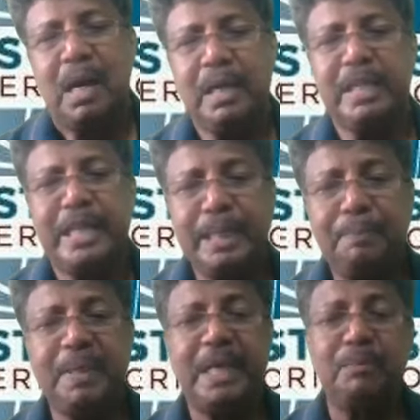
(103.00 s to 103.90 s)
And
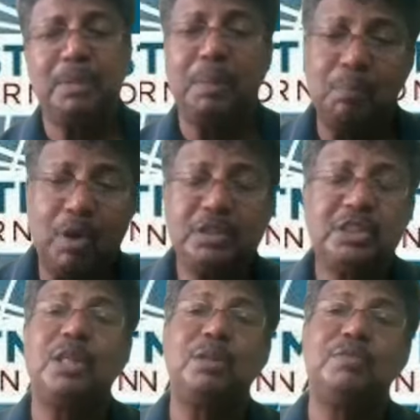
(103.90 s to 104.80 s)
he became the
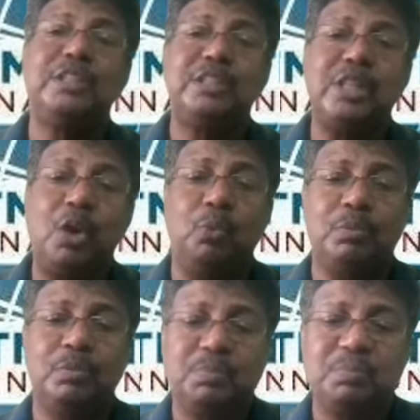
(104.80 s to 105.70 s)
master of this
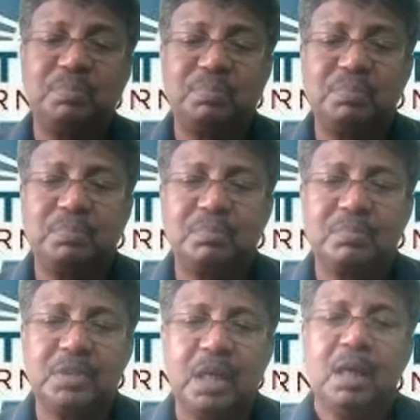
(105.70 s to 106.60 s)
now.
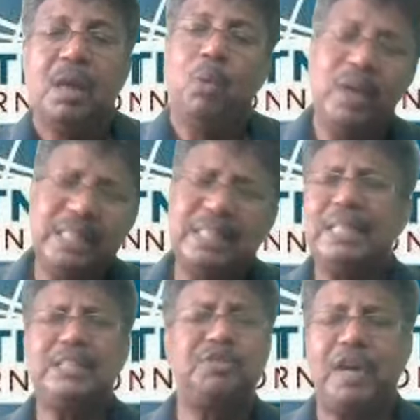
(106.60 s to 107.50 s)
Okay,
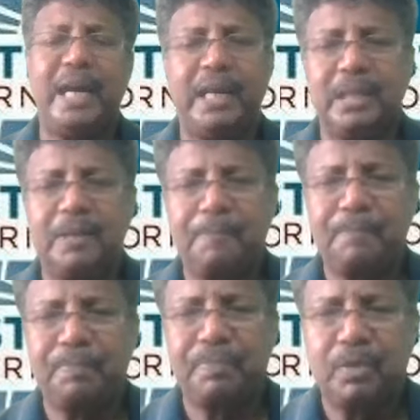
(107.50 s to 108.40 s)
that's fine.
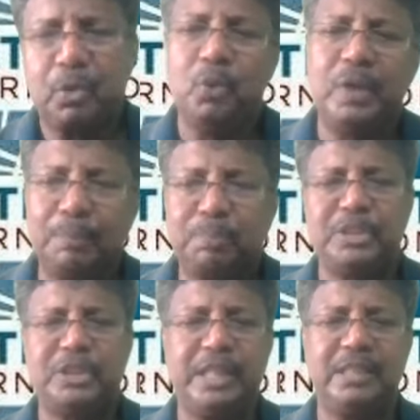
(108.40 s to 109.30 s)
You would
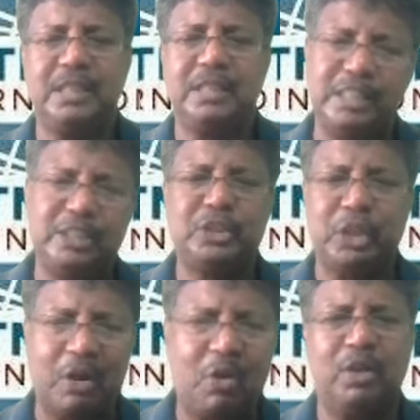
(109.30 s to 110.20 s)
appreciate that it
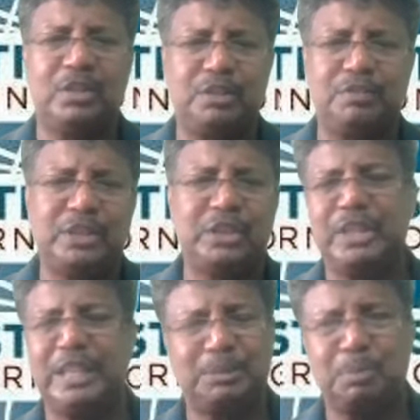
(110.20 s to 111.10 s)
is an art which
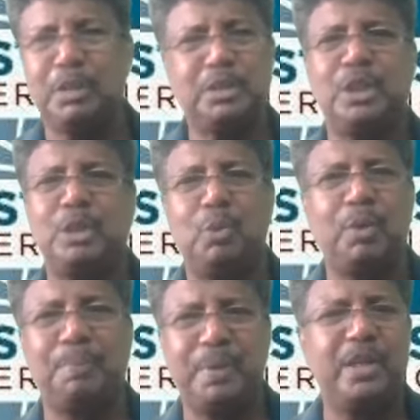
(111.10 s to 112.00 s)
he has mastered
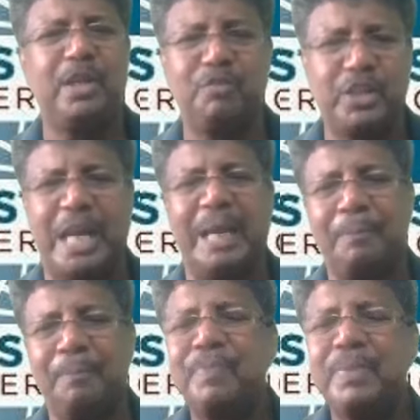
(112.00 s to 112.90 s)
over a period of time.